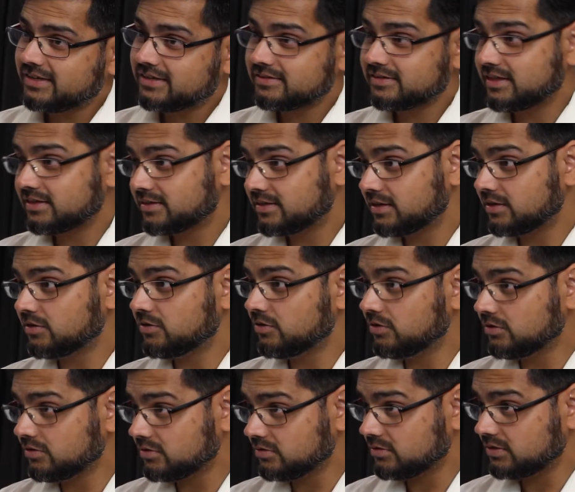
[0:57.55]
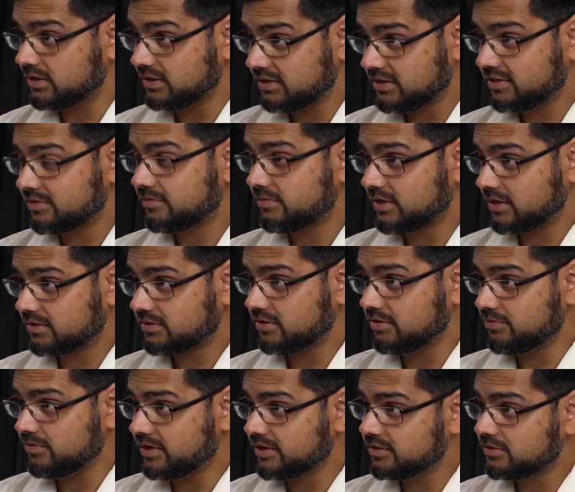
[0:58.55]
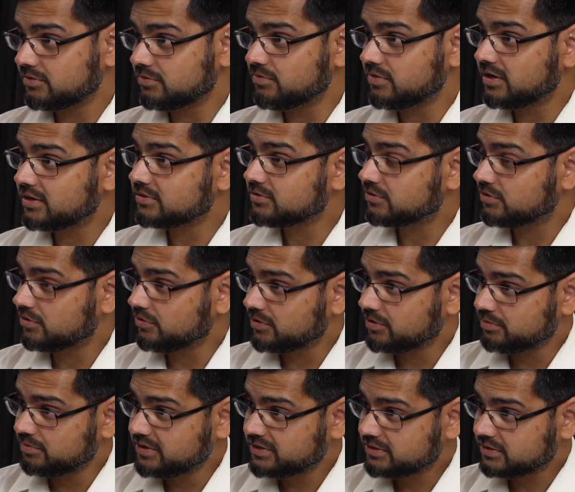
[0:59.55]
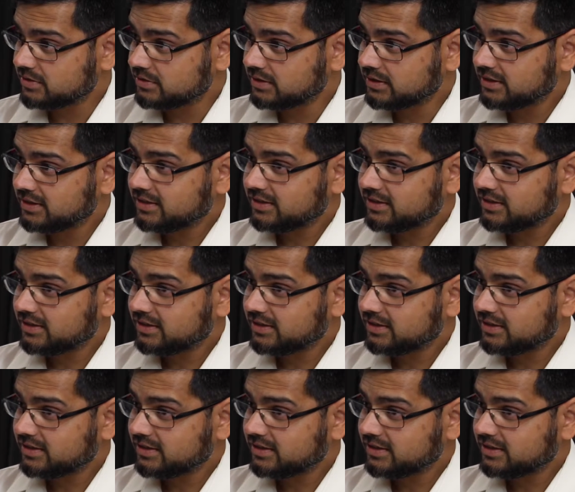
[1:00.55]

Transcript: that can go, and that actually went into Mars rover mission,